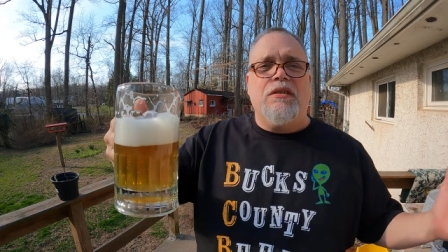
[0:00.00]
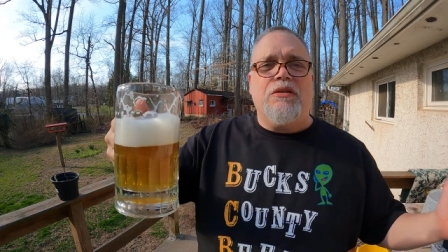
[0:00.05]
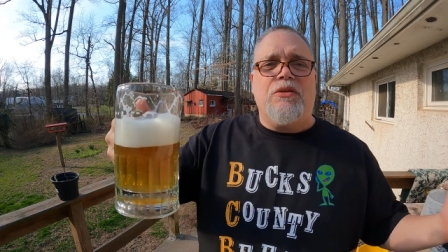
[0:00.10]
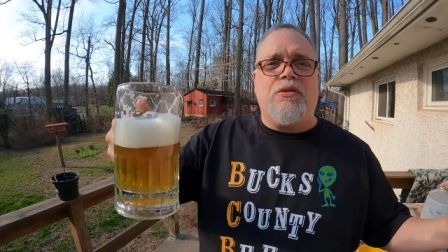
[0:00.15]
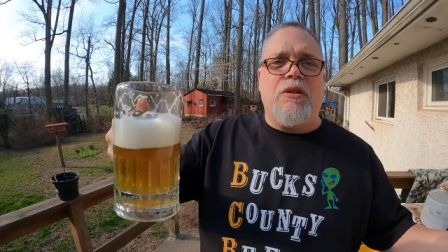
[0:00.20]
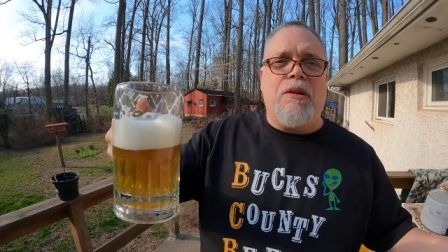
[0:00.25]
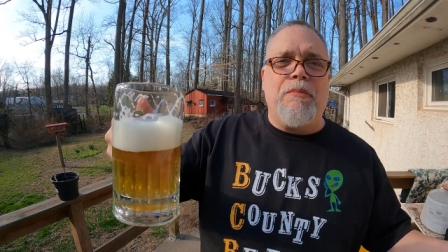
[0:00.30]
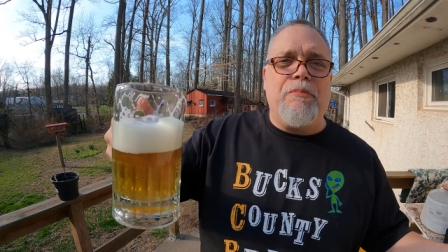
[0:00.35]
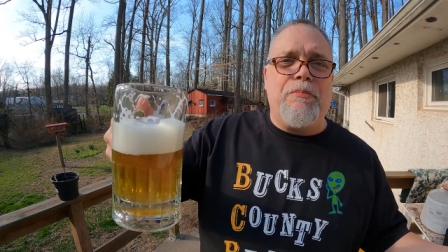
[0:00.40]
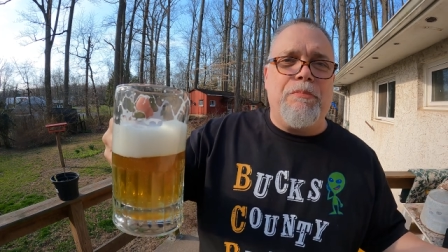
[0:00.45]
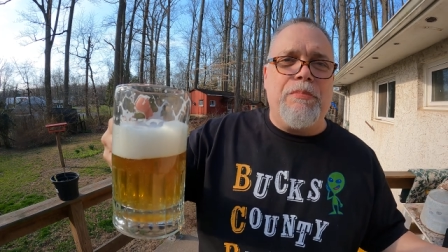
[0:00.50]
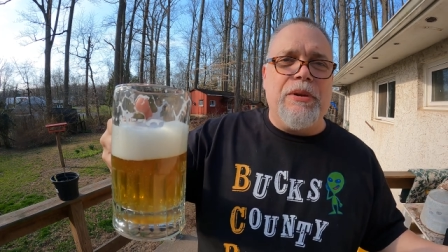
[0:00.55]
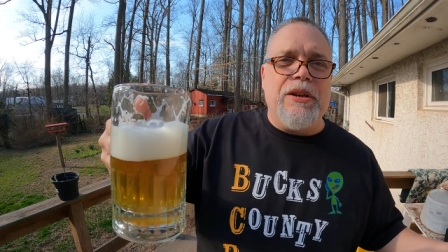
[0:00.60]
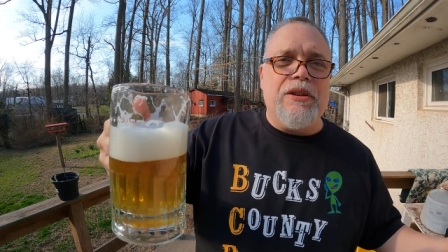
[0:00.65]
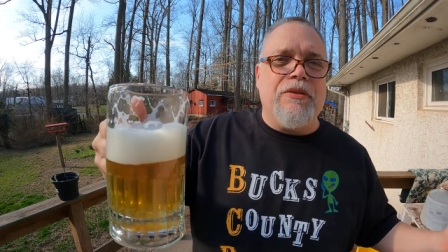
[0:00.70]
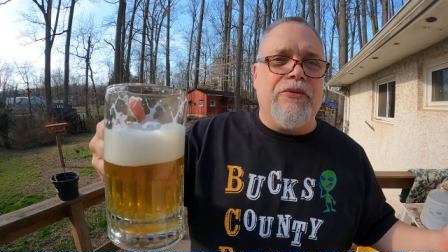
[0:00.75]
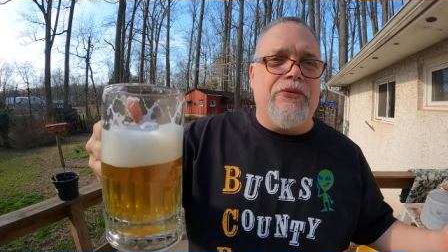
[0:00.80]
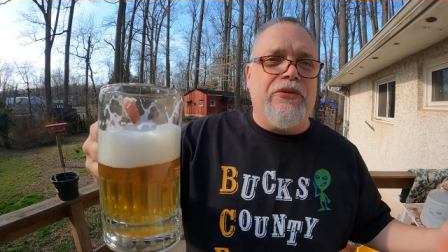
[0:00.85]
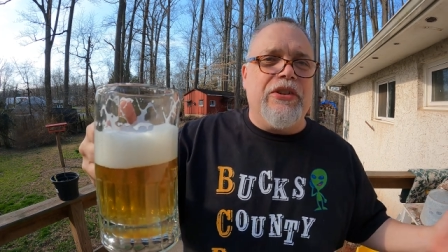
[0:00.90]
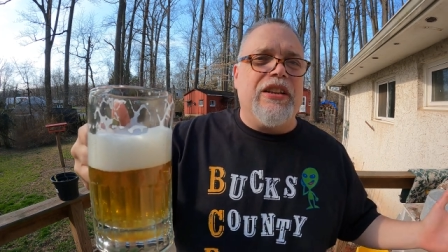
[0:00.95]
Trump
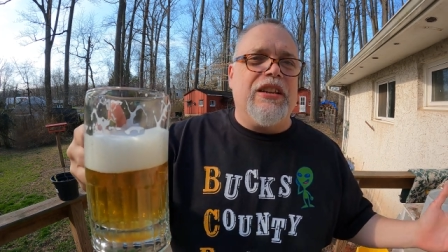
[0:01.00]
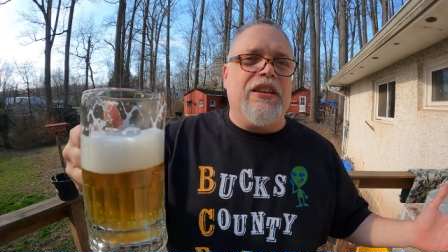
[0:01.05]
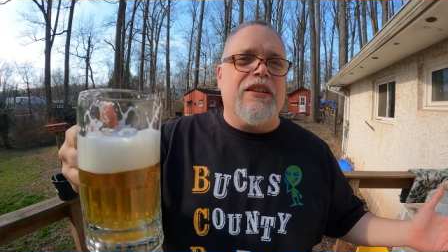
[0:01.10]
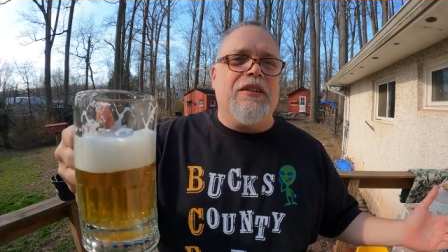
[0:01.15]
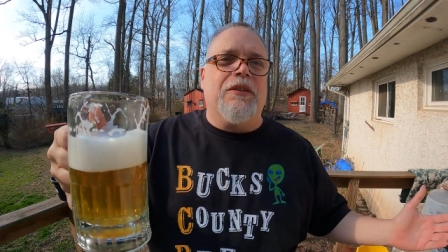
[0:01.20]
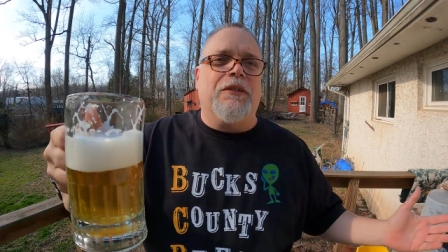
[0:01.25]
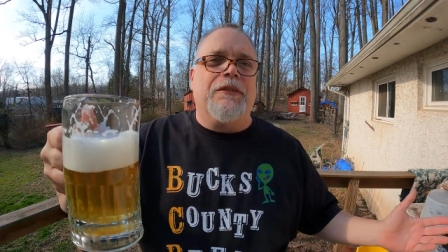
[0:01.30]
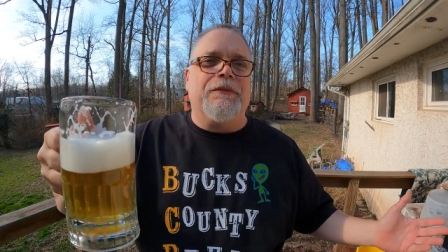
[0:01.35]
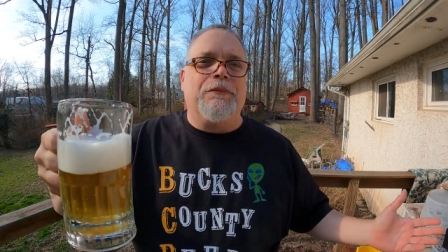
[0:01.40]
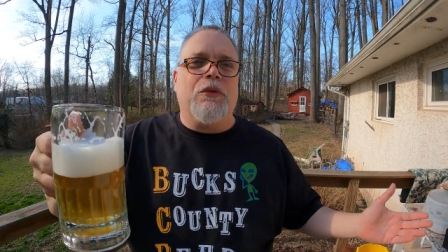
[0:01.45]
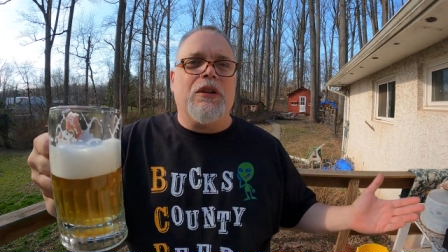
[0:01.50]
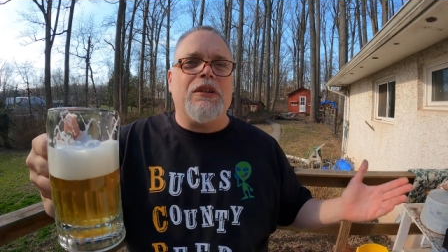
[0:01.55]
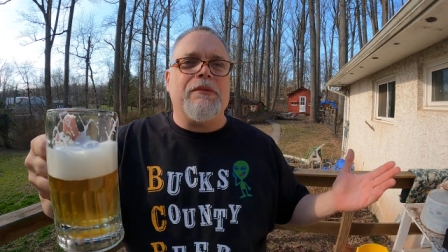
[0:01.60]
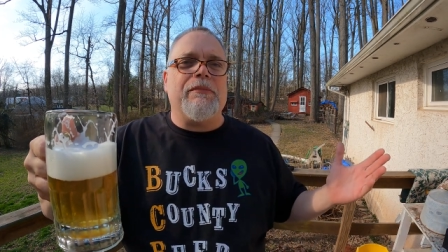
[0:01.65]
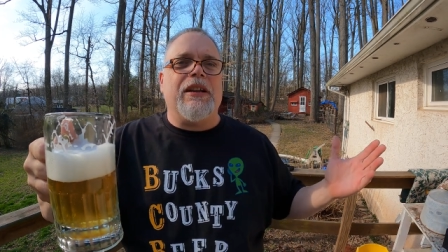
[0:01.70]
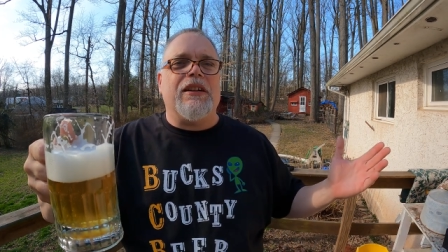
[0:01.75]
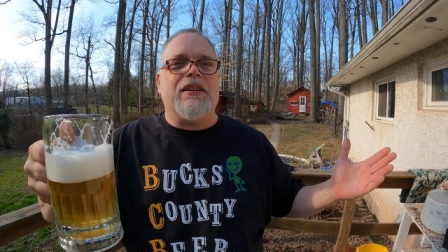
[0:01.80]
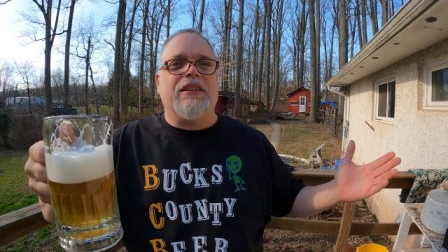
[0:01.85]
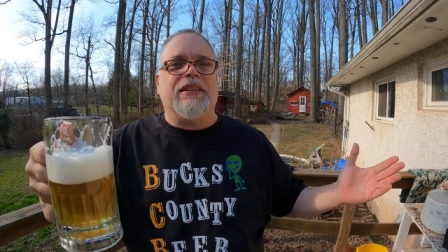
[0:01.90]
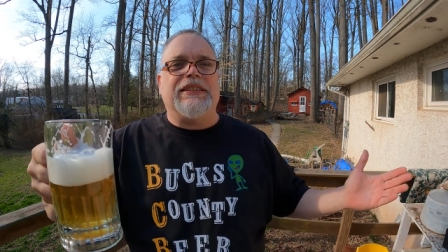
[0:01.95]
beer video? What
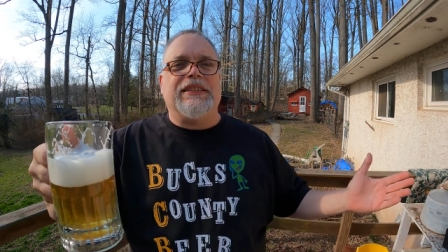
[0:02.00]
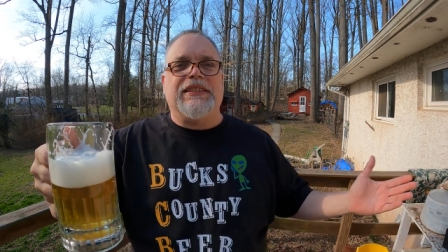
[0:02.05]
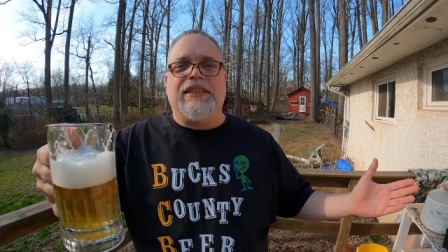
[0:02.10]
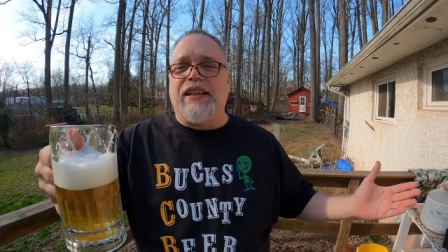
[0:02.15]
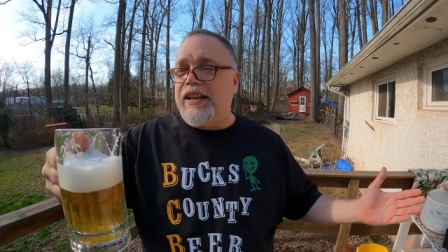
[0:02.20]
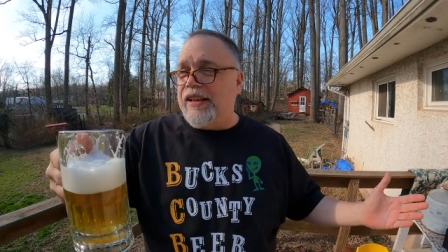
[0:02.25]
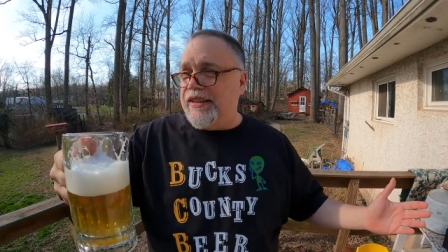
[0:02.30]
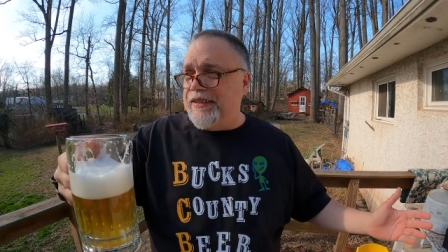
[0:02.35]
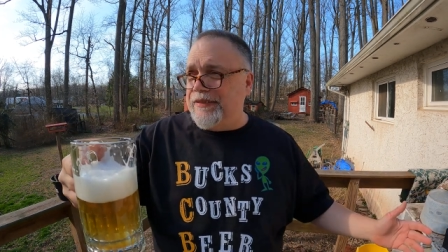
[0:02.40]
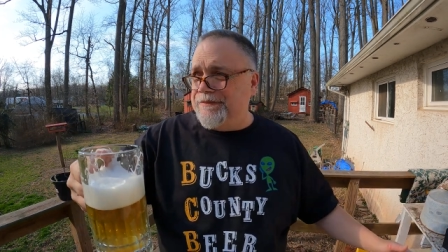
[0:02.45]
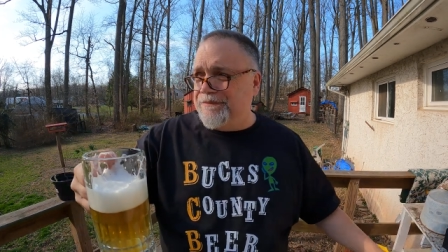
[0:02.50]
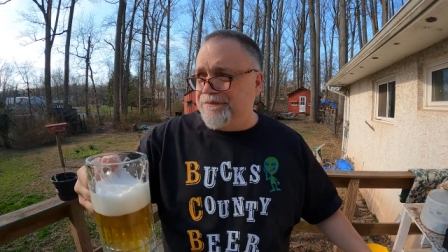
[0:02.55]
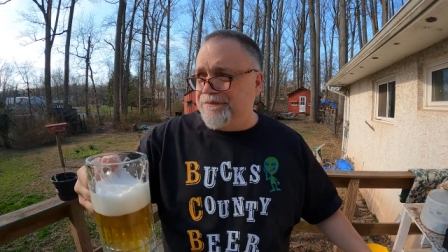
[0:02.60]
am I going to say?